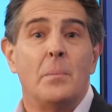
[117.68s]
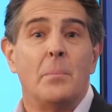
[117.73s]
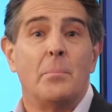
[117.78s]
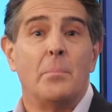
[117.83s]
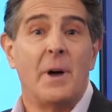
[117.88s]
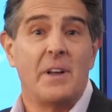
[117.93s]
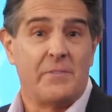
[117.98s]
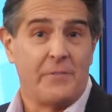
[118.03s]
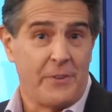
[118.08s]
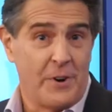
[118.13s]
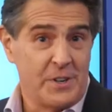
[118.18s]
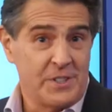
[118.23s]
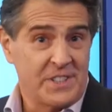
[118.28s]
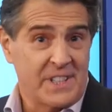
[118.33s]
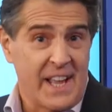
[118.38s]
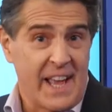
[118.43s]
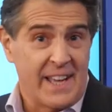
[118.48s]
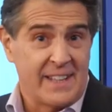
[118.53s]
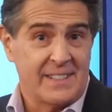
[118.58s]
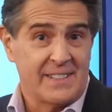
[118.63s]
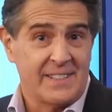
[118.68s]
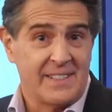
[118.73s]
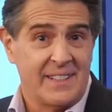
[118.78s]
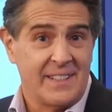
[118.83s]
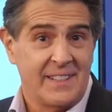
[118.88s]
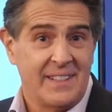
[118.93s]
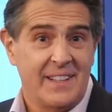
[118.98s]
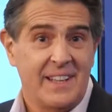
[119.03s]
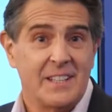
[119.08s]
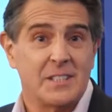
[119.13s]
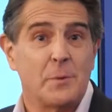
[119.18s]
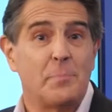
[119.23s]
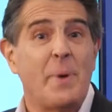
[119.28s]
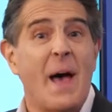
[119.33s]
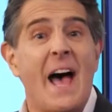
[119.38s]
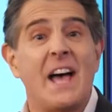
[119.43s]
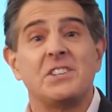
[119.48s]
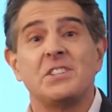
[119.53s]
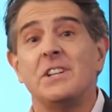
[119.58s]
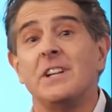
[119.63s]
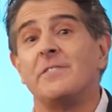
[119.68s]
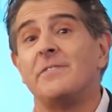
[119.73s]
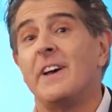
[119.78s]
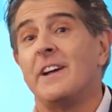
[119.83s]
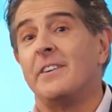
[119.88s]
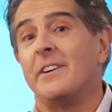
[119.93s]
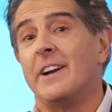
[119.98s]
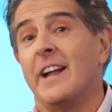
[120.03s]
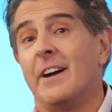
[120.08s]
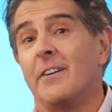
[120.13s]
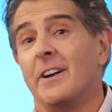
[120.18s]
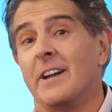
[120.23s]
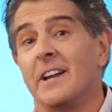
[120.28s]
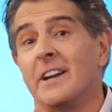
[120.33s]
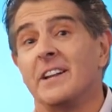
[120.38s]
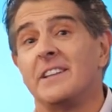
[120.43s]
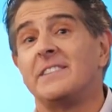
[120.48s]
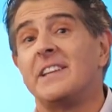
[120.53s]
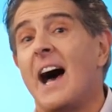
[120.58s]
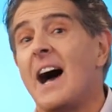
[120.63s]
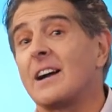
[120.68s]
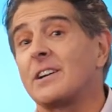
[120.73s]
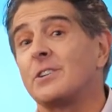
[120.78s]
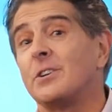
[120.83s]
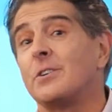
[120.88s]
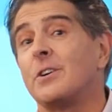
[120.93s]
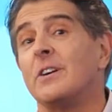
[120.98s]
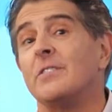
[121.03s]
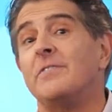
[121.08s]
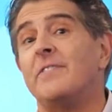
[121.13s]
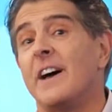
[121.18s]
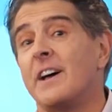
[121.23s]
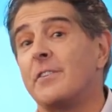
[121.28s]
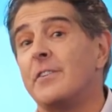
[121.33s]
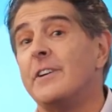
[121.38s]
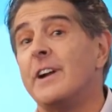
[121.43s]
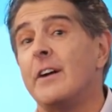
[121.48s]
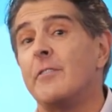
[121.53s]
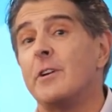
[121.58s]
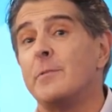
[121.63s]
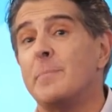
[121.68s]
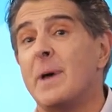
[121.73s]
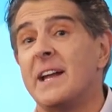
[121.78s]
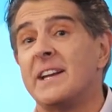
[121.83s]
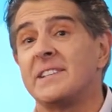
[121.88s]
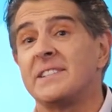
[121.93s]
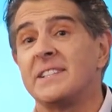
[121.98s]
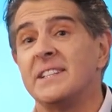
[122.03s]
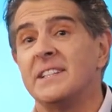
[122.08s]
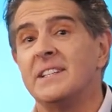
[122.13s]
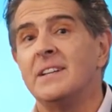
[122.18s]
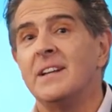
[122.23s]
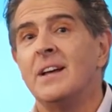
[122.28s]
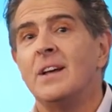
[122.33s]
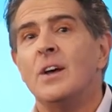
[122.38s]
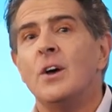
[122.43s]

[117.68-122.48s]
My first guest is a passionate veterinarian, a doctor of veterinary medicine,